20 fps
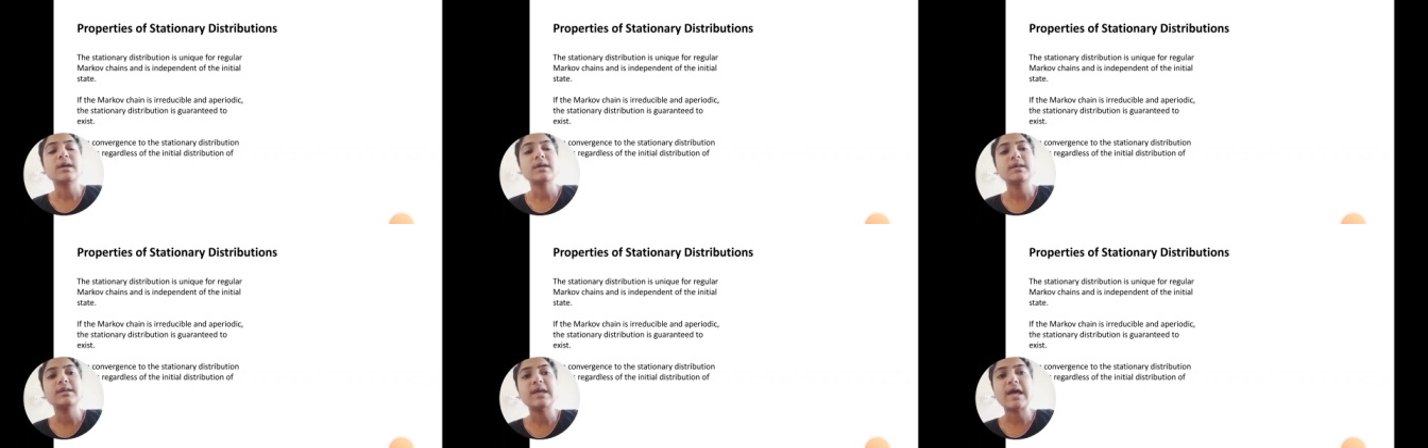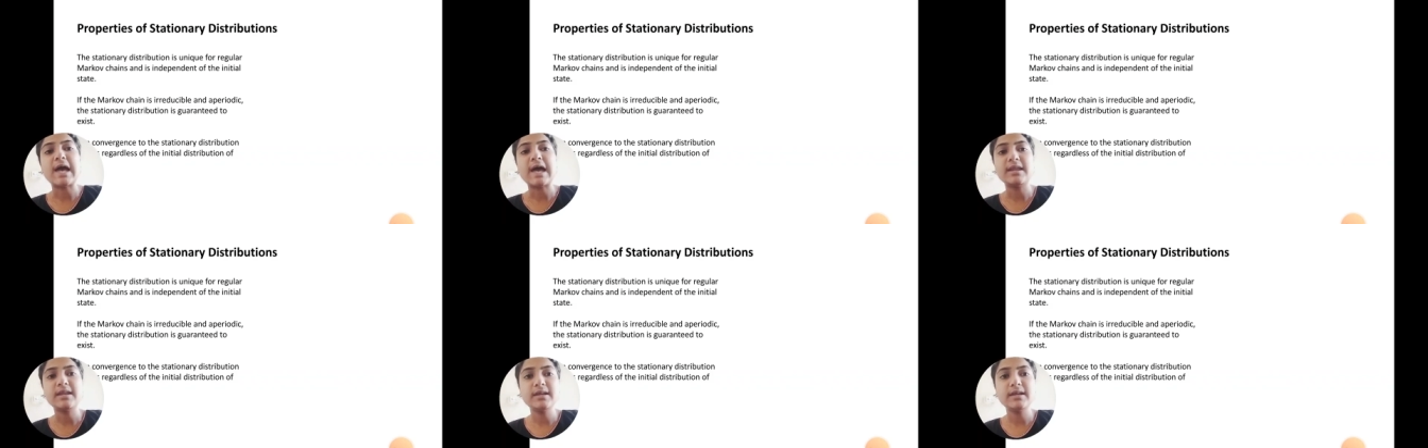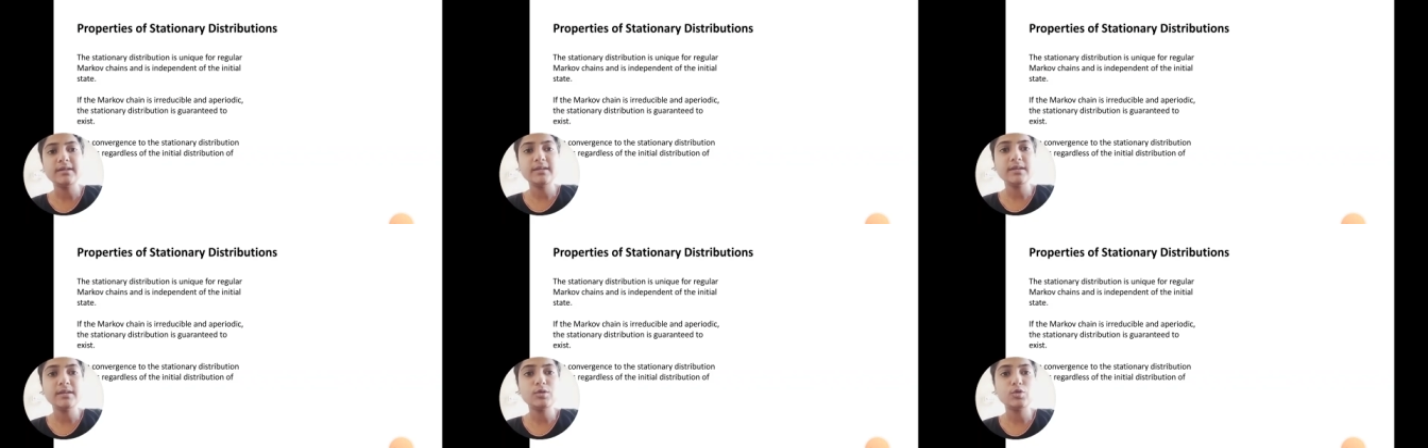
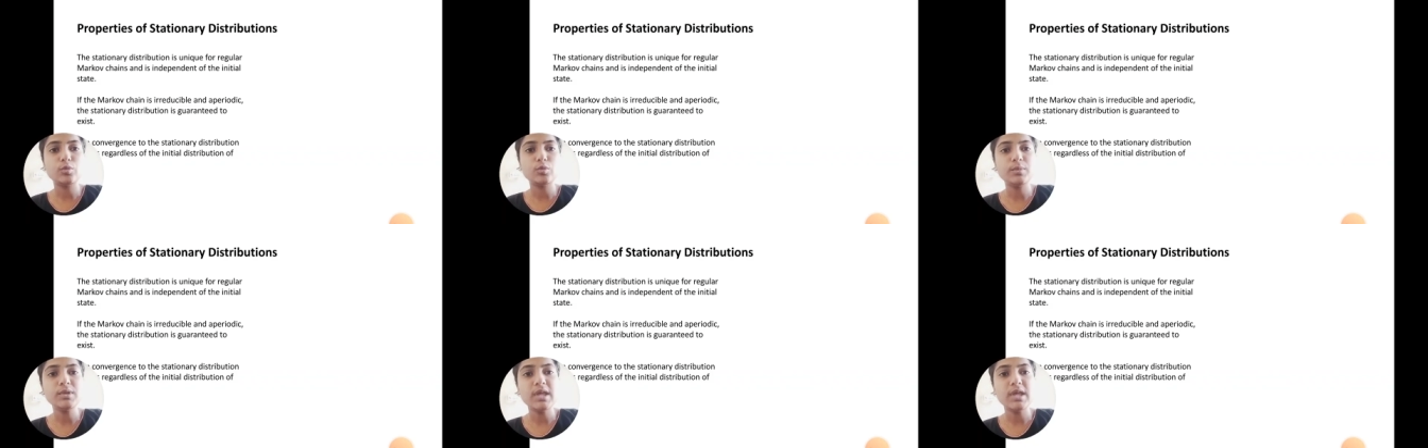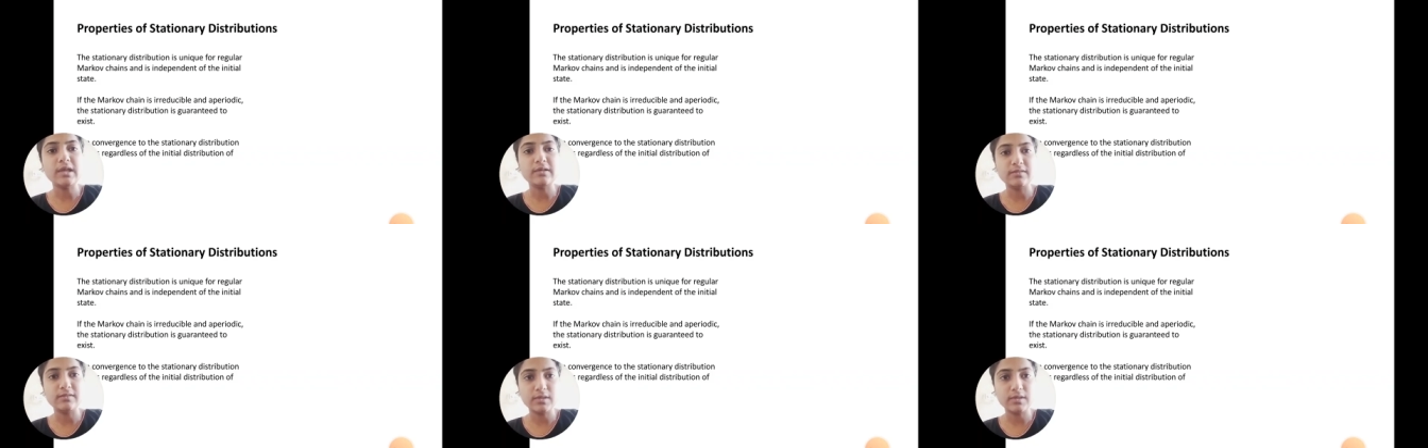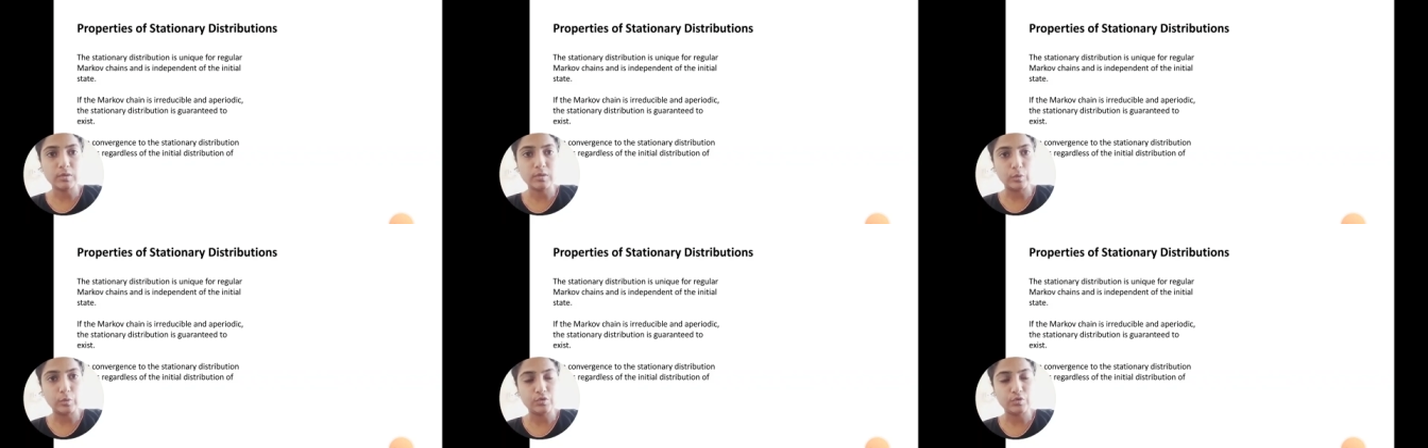guaranteed to be
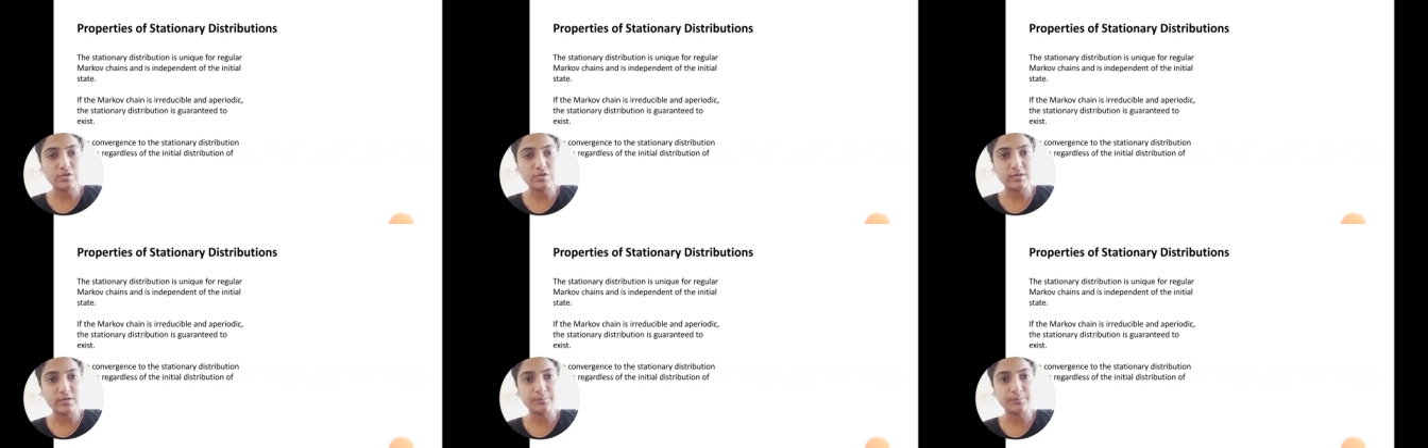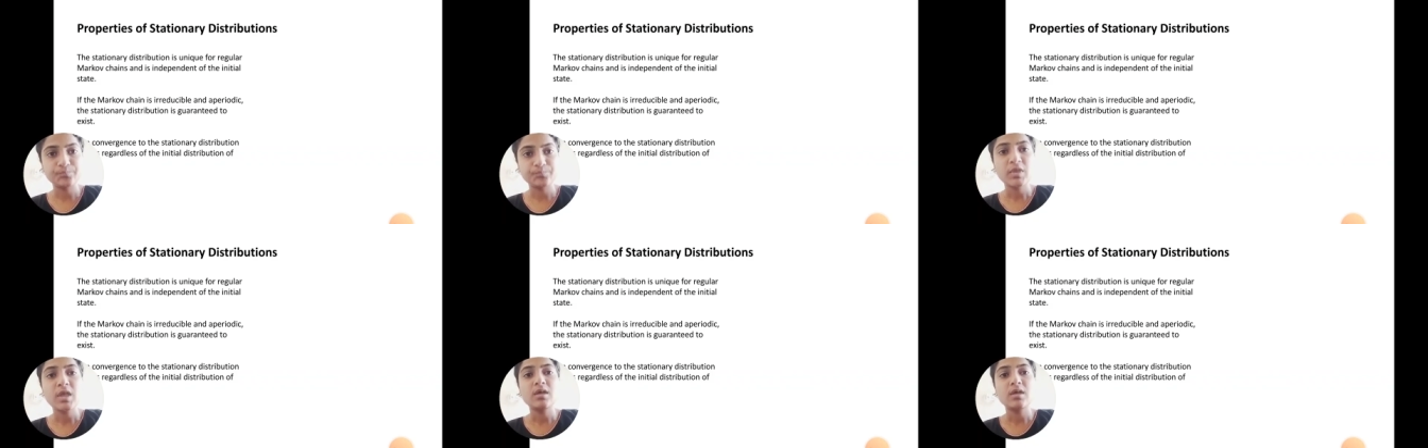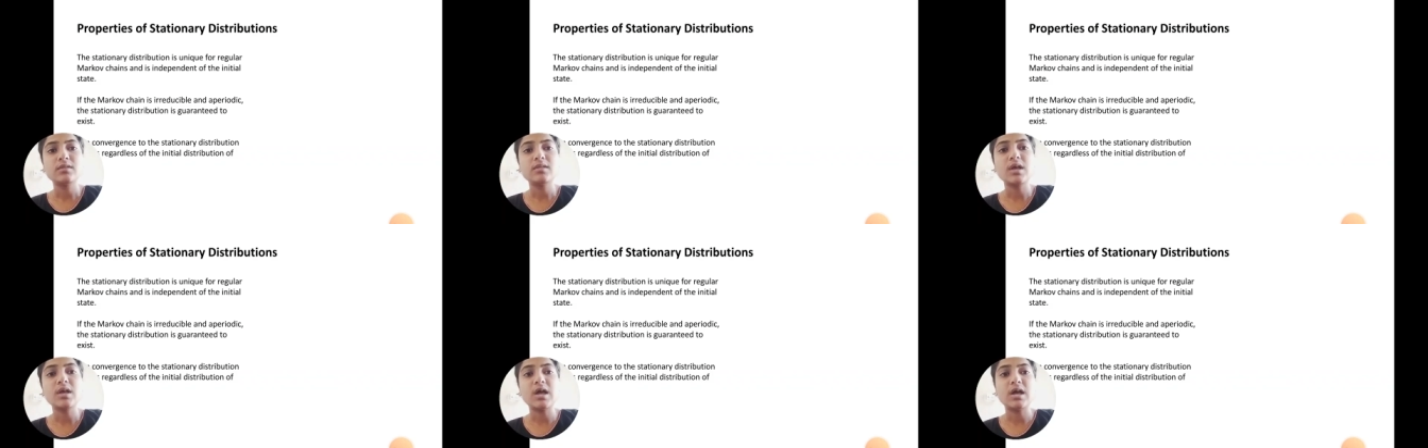executed.
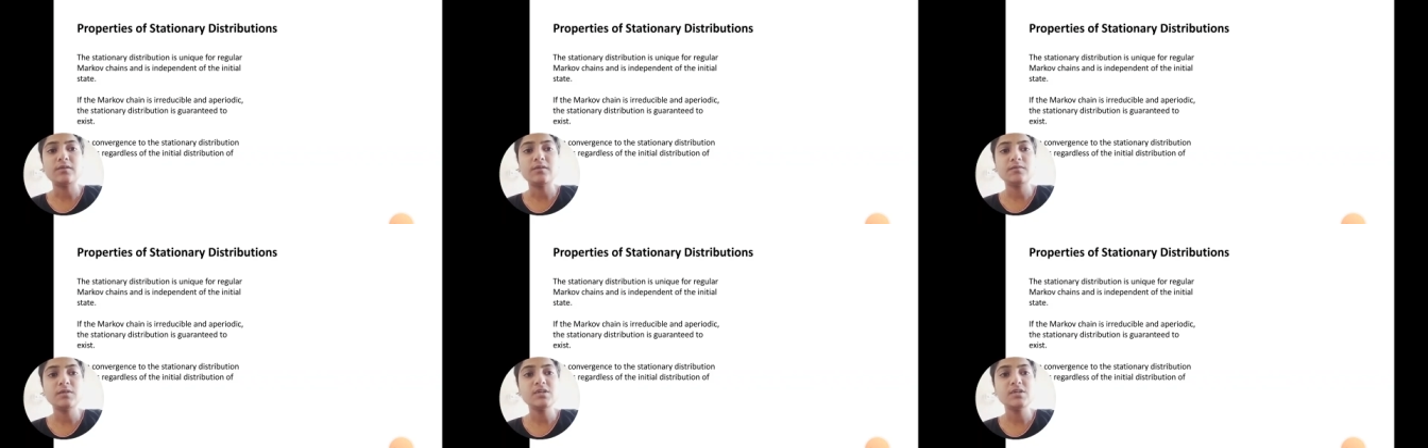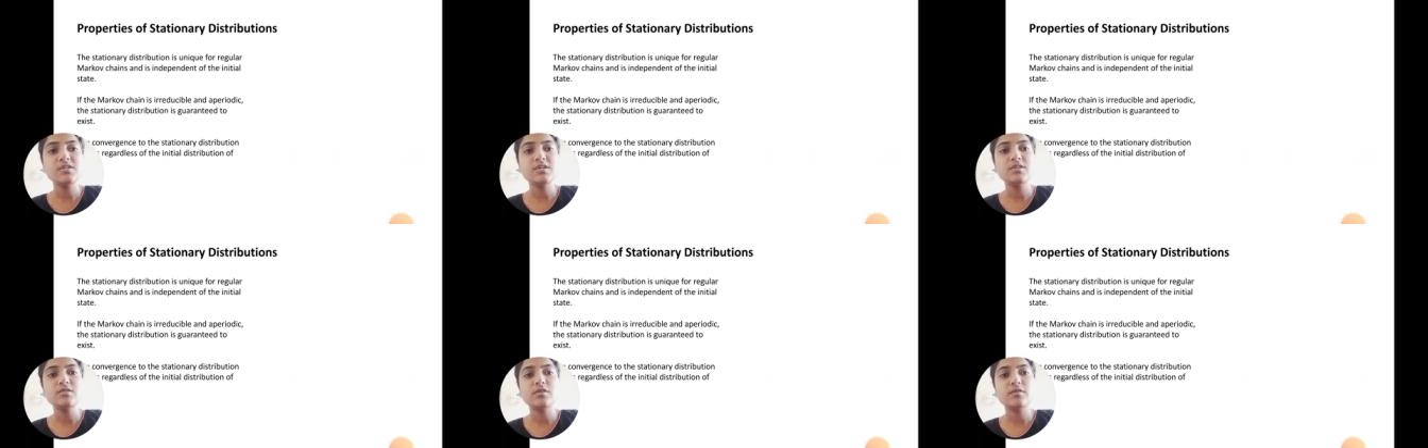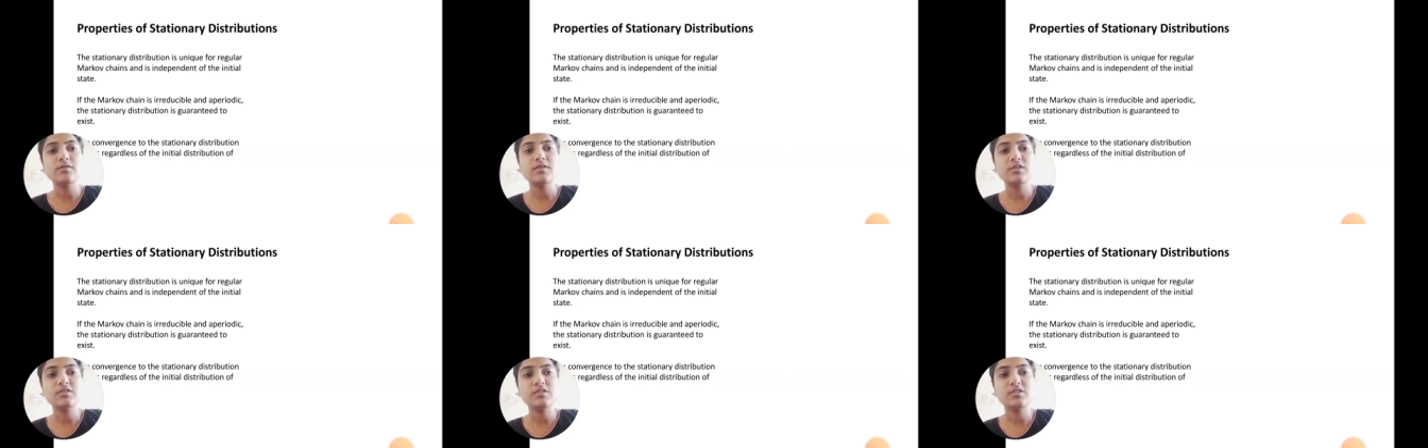The convergence of the